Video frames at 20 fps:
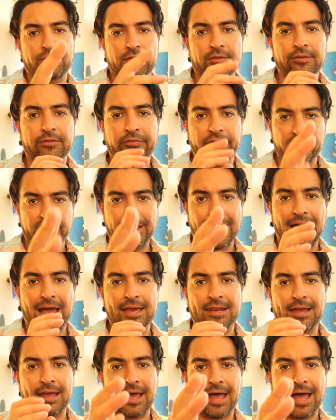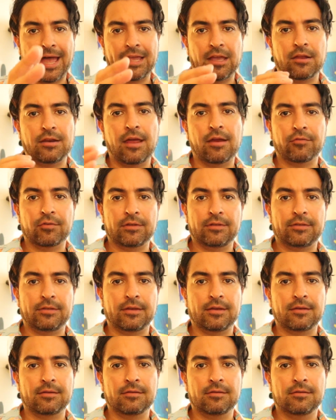going to see eye to eye on
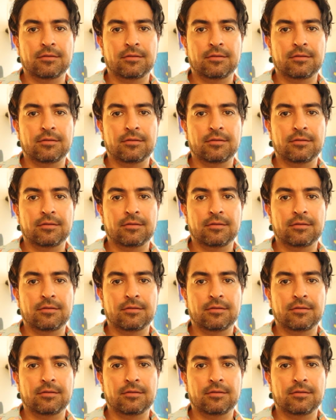everything.